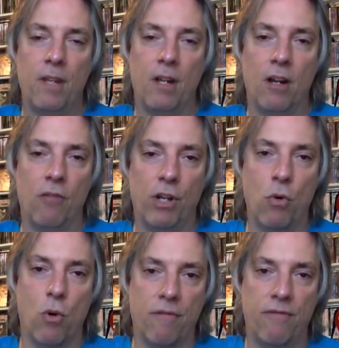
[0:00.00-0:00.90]
uh,
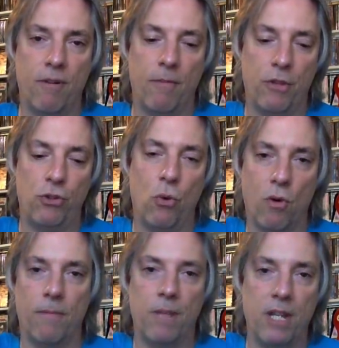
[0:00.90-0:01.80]
recorded from the
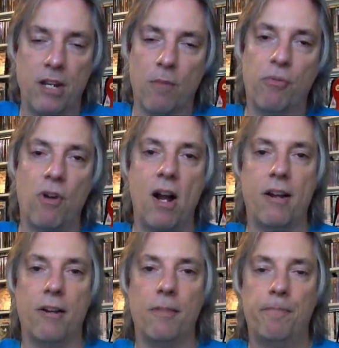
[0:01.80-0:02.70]
tour from the year
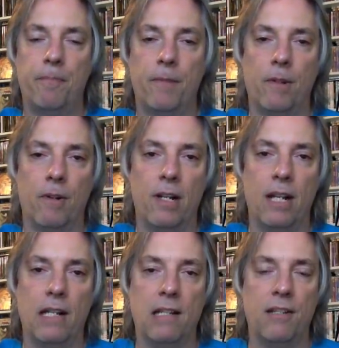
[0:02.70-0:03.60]
prior, all right,
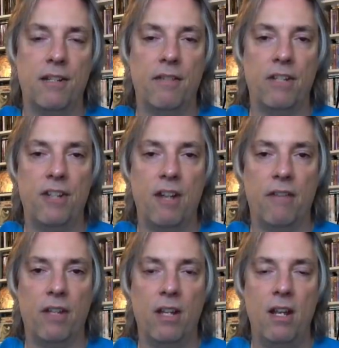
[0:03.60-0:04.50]

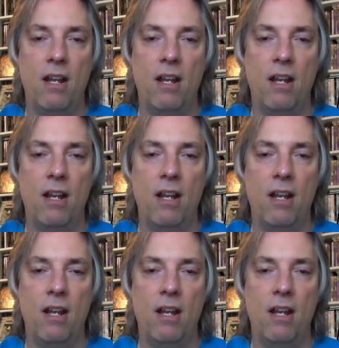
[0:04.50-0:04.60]
1977.